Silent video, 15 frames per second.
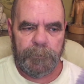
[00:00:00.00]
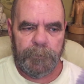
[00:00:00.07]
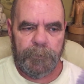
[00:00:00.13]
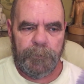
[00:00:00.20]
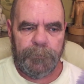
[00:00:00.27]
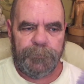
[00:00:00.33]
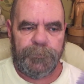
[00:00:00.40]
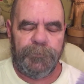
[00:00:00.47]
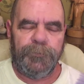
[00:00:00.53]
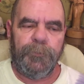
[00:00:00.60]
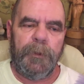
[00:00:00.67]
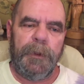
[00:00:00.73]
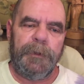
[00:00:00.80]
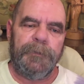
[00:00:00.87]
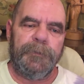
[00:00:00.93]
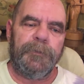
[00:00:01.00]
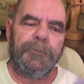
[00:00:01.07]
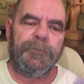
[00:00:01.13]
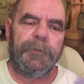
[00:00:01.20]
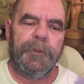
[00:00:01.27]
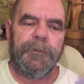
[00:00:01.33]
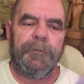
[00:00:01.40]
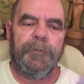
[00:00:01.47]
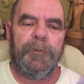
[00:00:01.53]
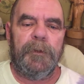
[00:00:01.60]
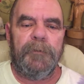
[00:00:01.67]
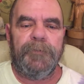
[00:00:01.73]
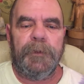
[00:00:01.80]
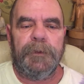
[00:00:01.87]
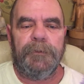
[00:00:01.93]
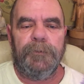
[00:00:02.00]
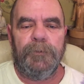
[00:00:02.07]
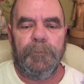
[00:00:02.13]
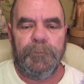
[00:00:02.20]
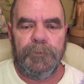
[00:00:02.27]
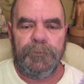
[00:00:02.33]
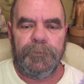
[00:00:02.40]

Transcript: Since writing this letter, I've had numerous